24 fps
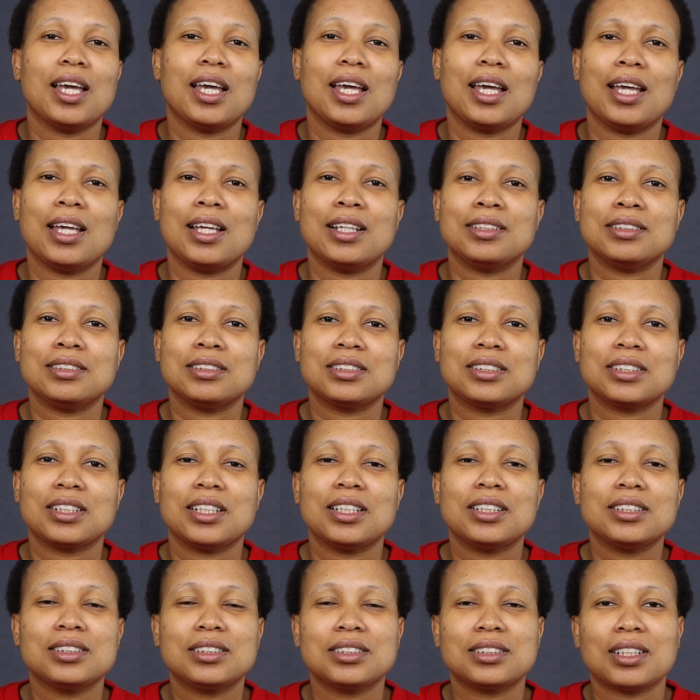And
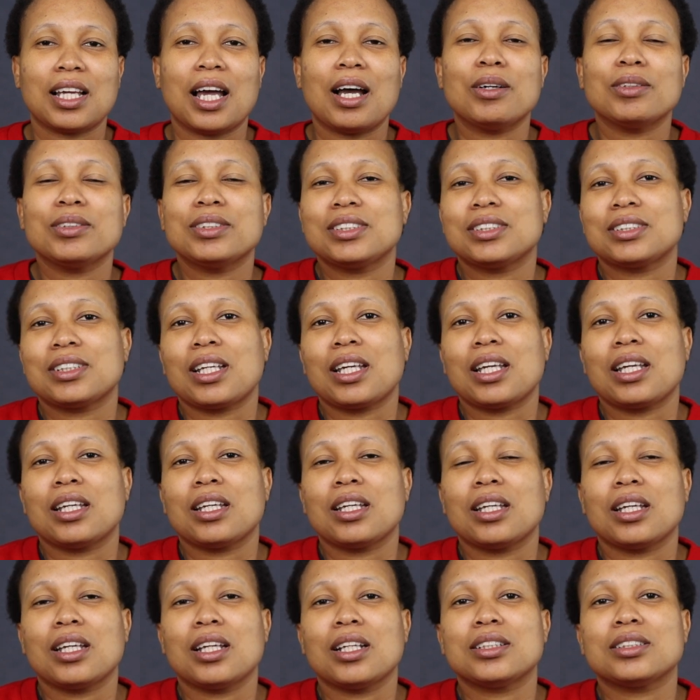I would
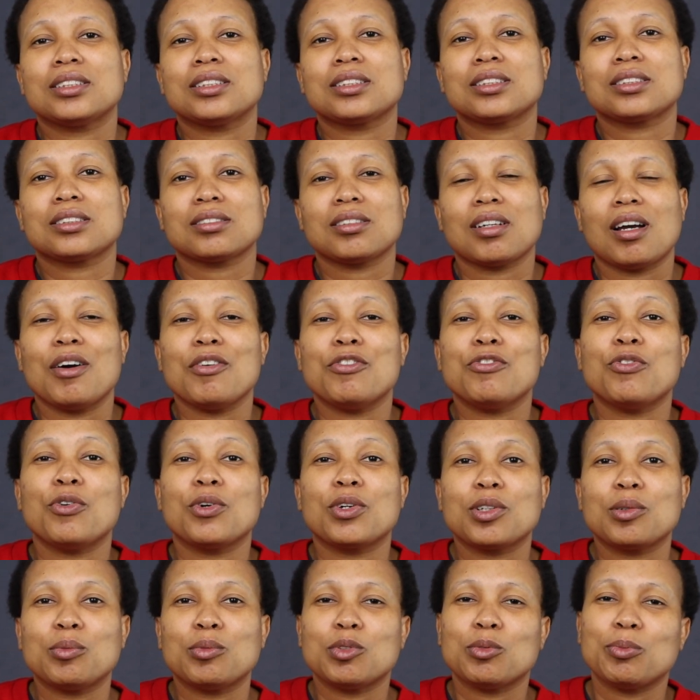say it's
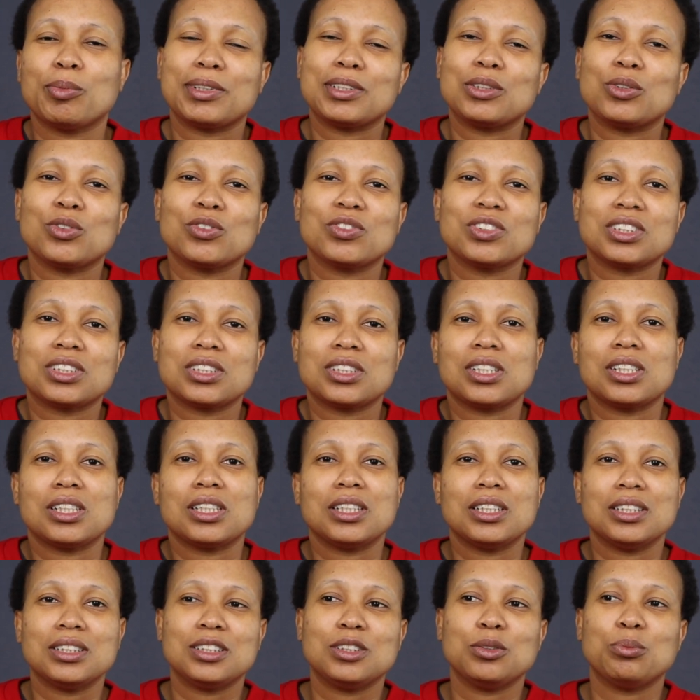affordable, but
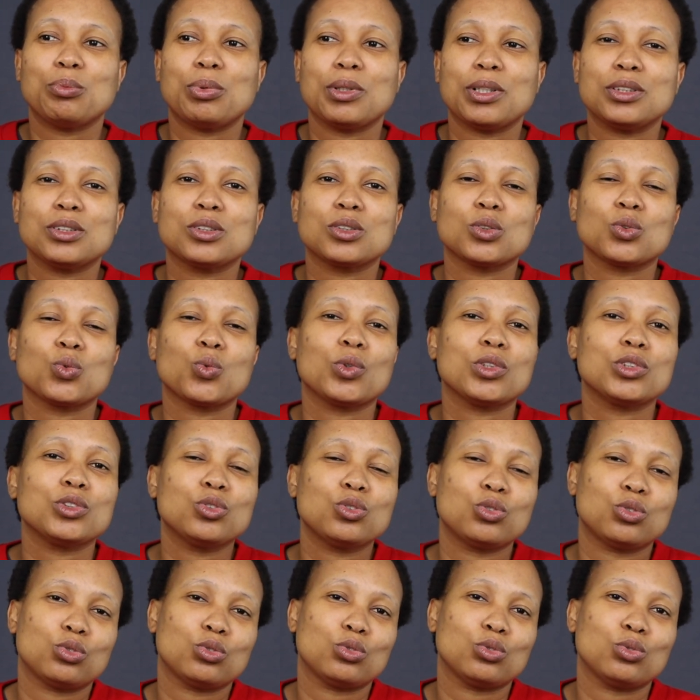obviously it depends on
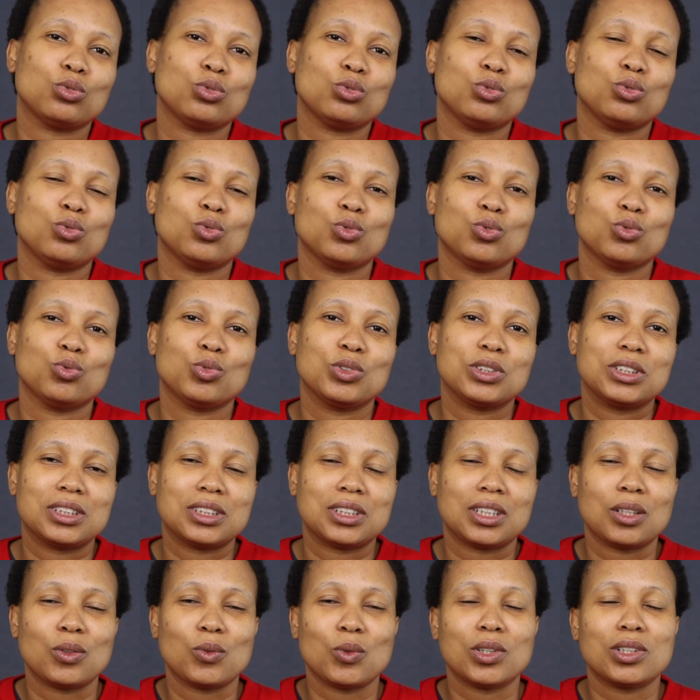what you would
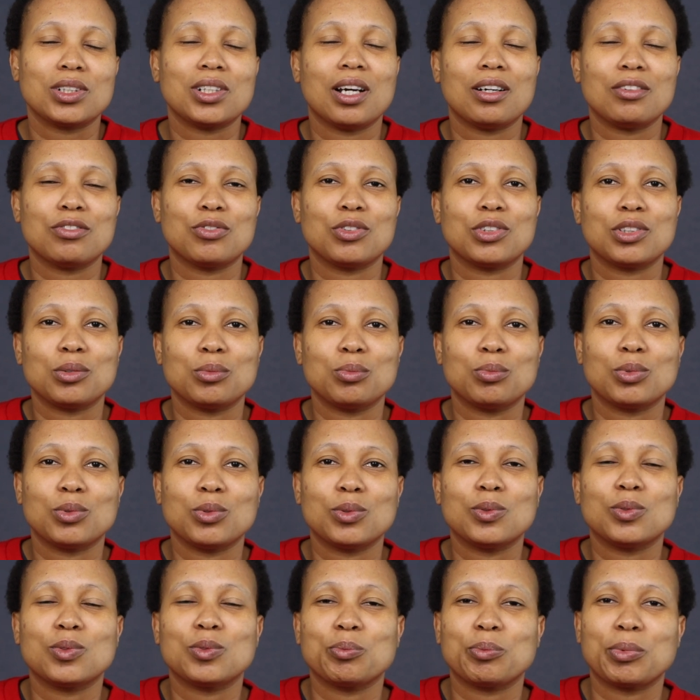say what
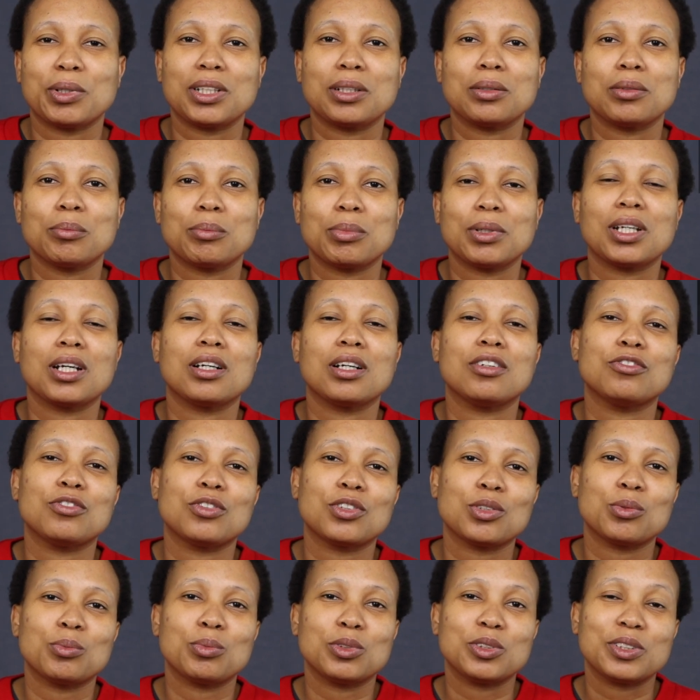being
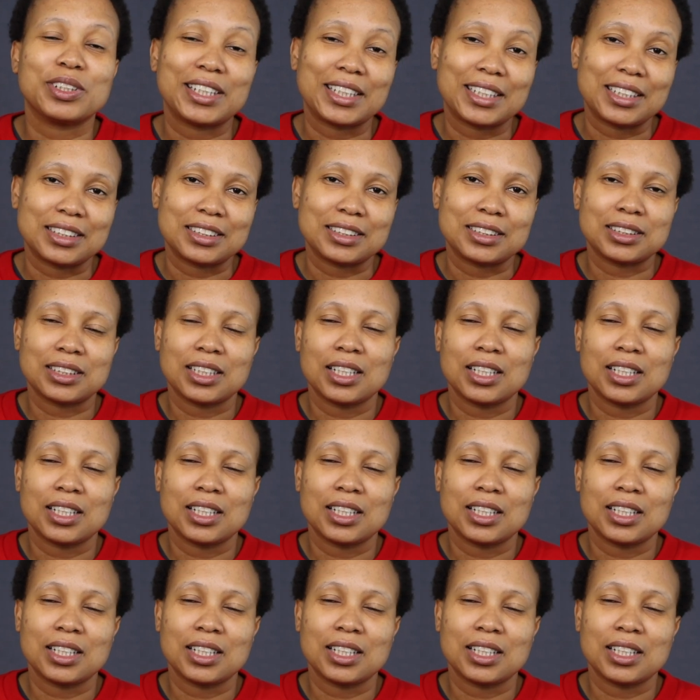affordable is.